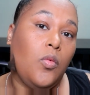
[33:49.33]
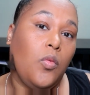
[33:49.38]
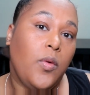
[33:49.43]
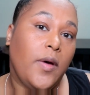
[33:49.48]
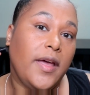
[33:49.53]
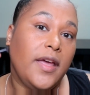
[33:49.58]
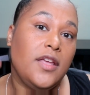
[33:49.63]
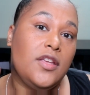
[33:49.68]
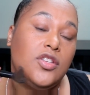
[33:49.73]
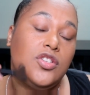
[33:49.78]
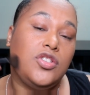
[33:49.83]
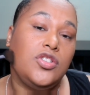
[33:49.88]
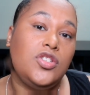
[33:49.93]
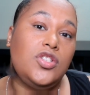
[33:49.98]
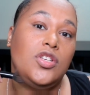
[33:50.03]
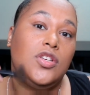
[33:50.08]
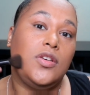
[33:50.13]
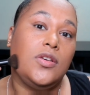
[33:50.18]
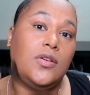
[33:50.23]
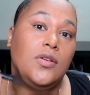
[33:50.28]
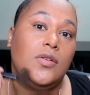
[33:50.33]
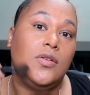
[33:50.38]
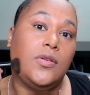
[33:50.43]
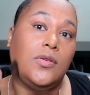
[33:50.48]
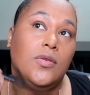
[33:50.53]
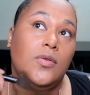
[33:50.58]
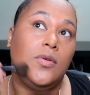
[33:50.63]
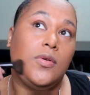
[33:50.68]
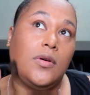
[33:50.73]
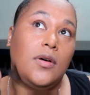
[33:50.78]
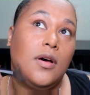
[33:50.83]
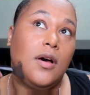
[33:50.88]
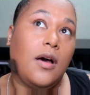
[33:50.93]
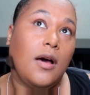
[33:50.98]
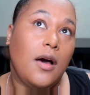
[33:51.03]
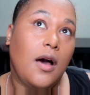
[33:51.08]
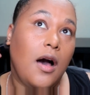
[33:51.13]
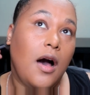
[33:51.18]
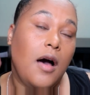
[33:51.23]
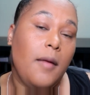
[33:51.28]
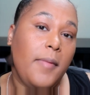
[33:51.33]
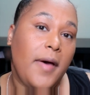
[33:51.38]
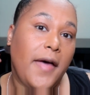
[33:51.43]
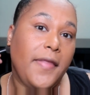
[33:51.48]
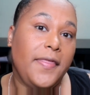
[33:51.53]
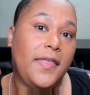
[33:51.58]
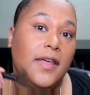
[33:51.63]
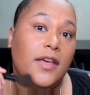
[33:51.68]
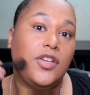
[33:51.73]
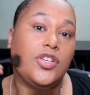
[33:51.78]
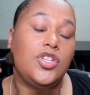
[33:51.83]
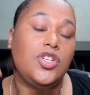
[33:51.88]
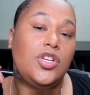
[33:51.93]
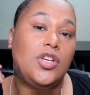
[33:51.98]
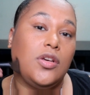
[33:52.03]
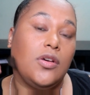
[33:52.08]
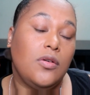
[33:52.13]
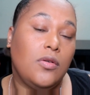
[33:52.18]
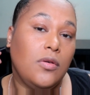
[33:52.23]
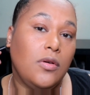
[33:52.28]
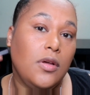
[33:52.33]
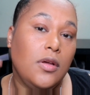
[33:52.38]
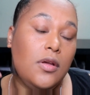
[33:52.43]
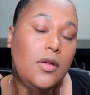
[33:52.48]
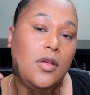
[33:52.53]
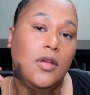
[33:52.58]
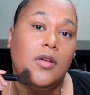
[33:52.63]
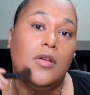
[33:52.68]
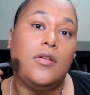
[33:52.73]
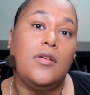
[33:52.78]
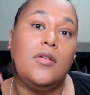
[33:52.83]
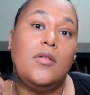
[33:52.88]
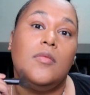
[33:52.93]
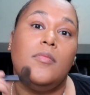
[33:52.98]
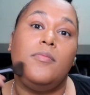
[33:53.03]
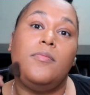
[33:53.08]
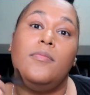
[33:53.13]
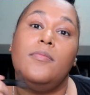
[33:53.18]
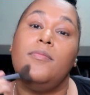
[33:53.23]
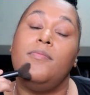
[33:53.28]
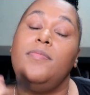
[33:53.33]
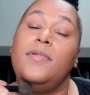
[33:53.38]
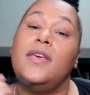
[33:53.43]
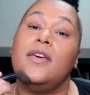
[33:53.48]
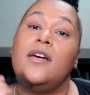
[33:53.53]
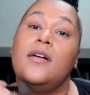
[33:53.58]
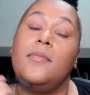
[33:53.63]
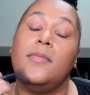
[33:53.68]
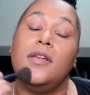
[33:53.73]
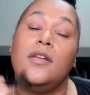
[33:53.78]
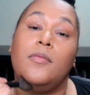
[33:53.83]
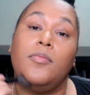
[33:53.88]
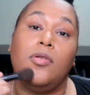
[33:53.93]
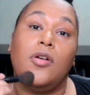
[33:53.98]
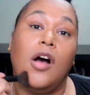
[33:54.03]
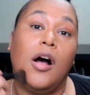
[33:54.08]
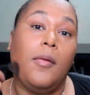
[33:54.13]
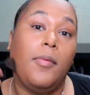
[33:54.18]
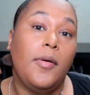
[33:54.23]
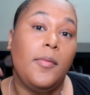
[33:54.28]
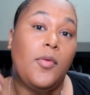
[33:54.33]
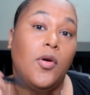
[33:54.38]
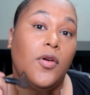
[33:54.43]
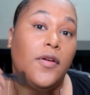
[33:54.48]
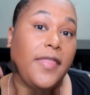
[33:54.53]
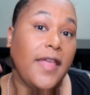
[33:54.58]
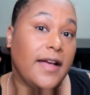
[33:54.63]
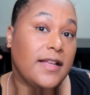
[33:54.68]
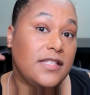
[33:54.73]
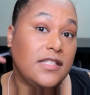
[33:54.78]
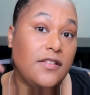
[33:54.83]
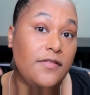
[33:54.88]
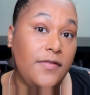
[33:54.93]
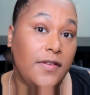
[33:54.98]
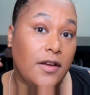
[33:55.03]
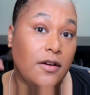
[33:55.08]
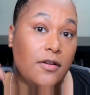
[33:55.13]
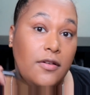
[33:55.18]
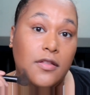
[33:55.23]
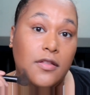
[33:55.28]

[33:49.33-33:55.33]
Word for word: ways to combat the issue becoming a problem or that severe